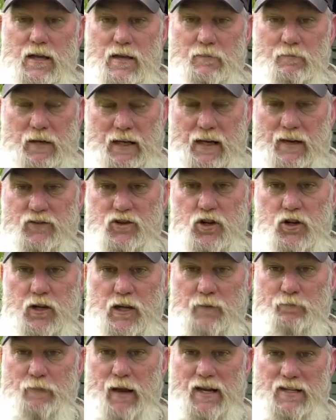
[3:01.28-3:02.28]
but gives you
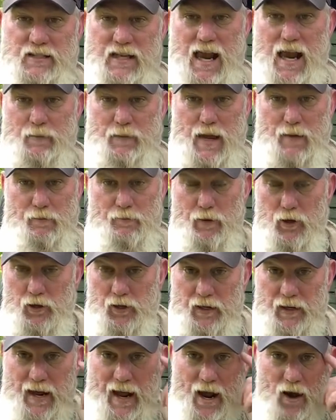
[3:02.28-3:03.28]
good base camp
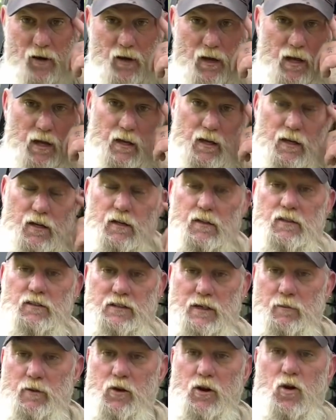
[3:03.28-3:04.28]
capability. Now,
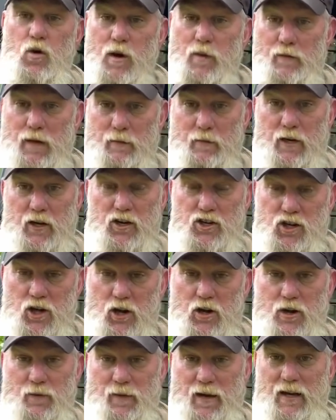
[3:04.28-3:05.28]
some of the equipment I'm going to show
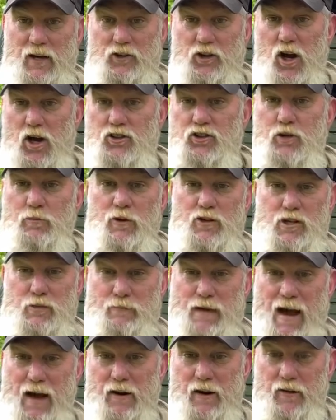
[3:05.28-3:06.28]
you, I'm not going to talk too much
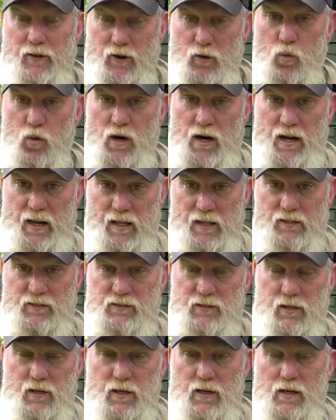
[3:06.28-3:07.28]
about other than what it is.